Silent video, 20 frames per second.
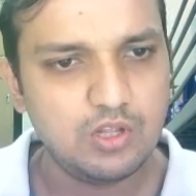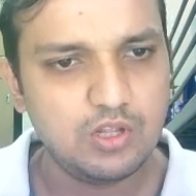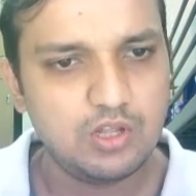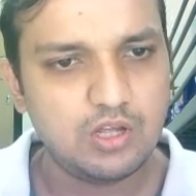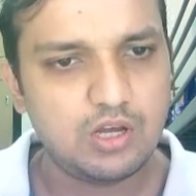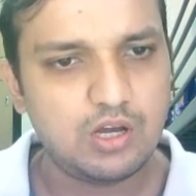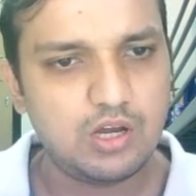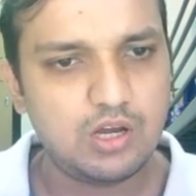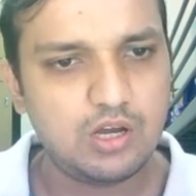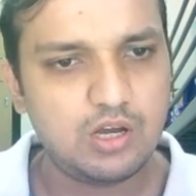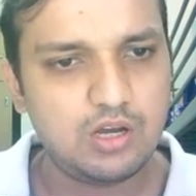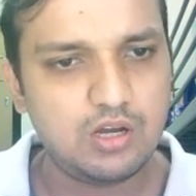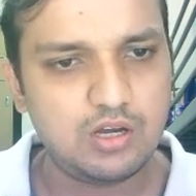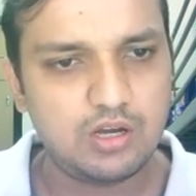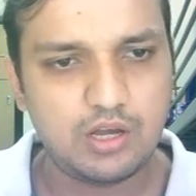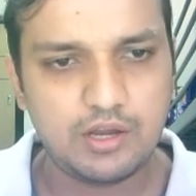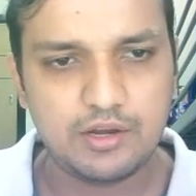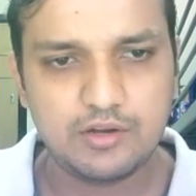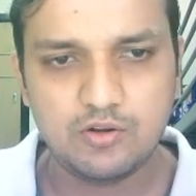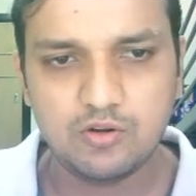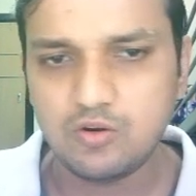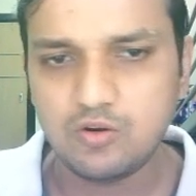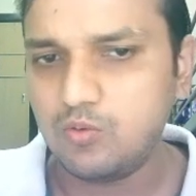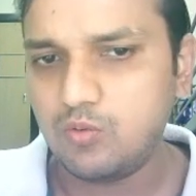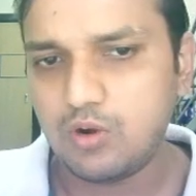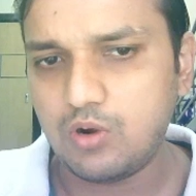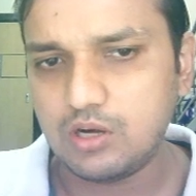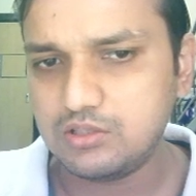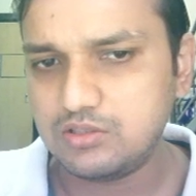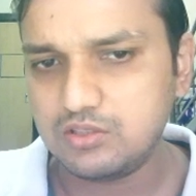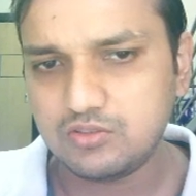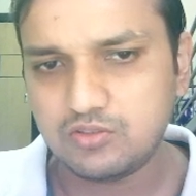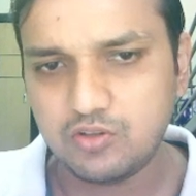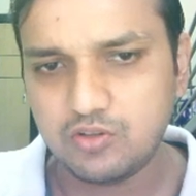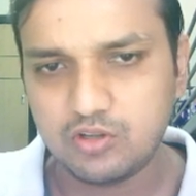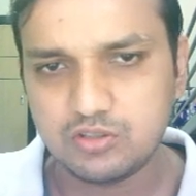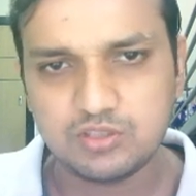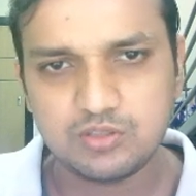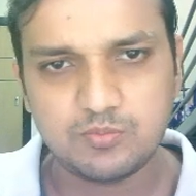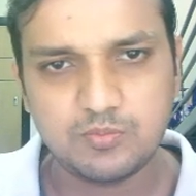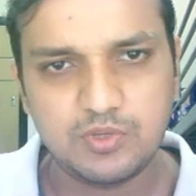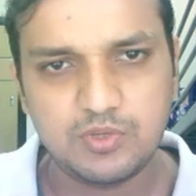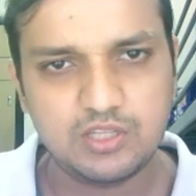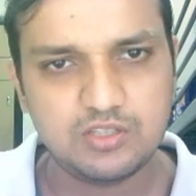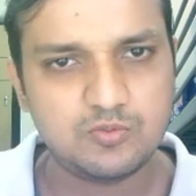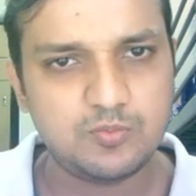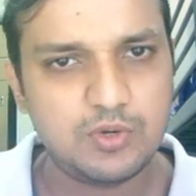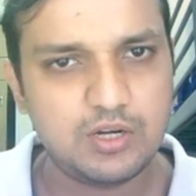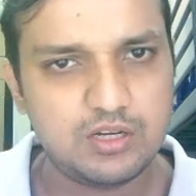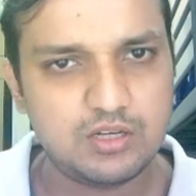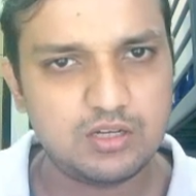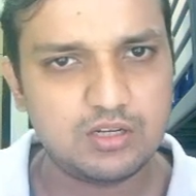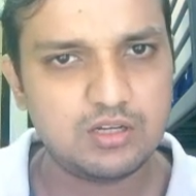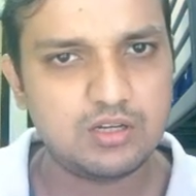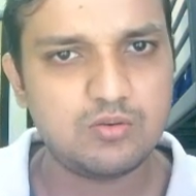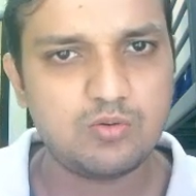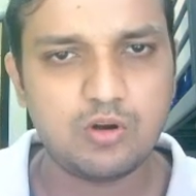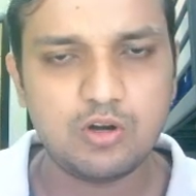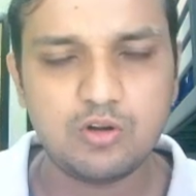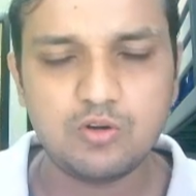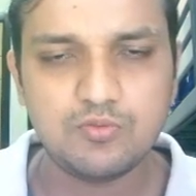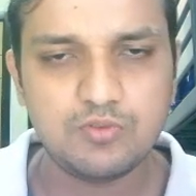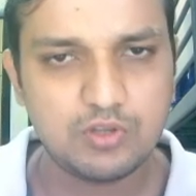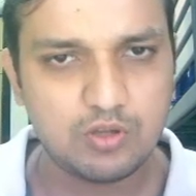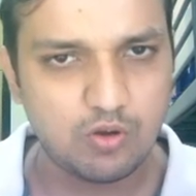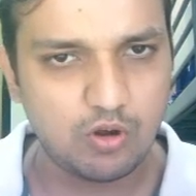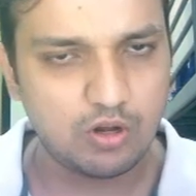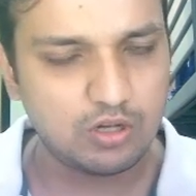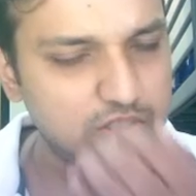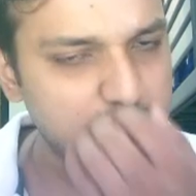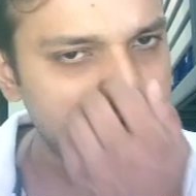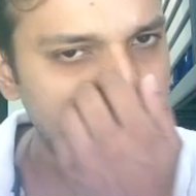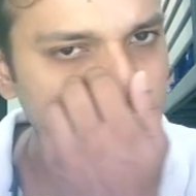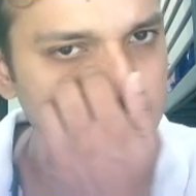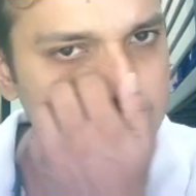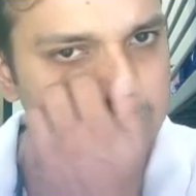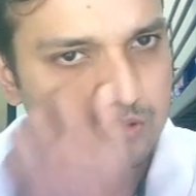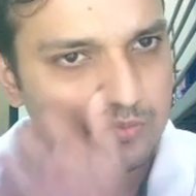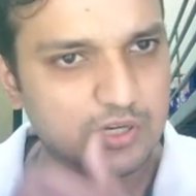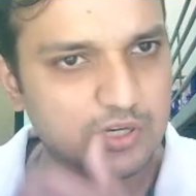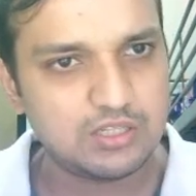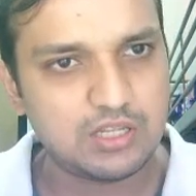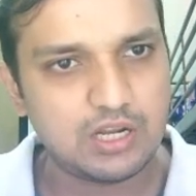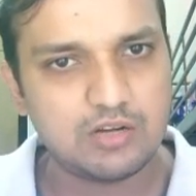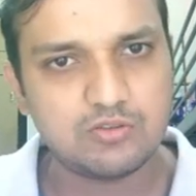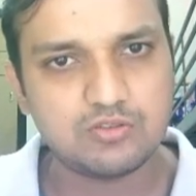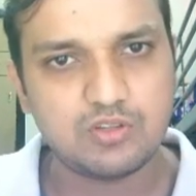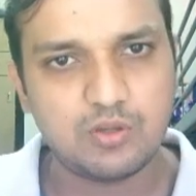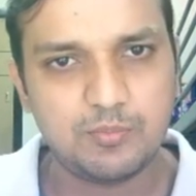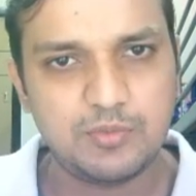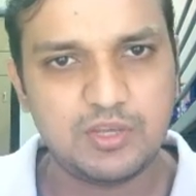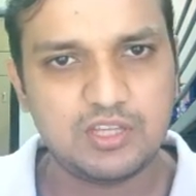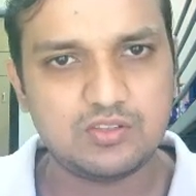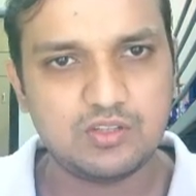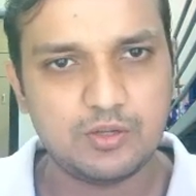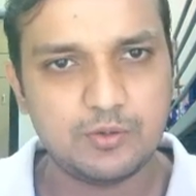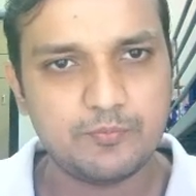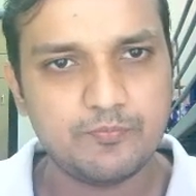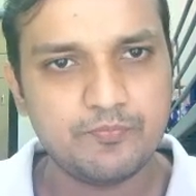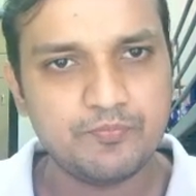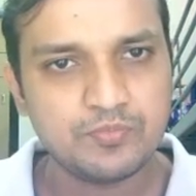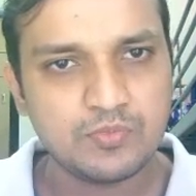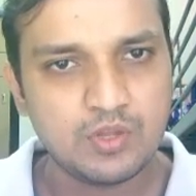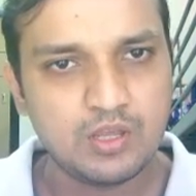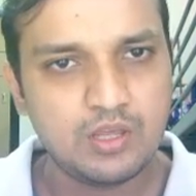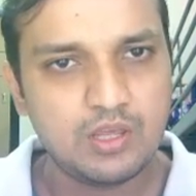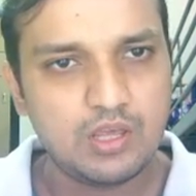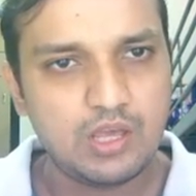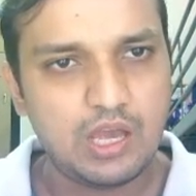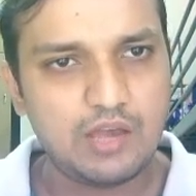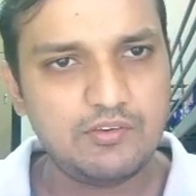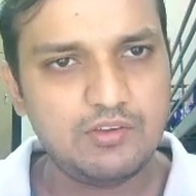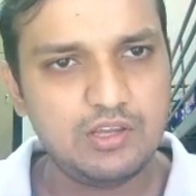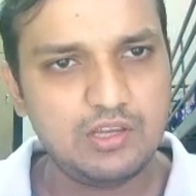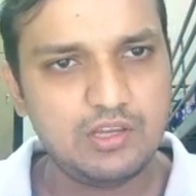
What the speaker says: I don't know what this logic means, but what do we call this logic, but that was amazing. Having